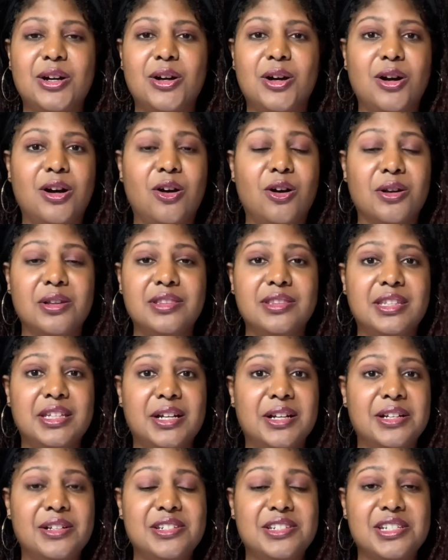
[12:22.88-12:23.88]
aren't
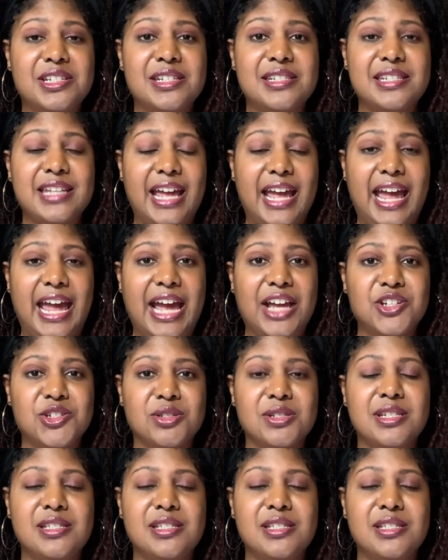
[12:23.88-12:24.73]
there just actually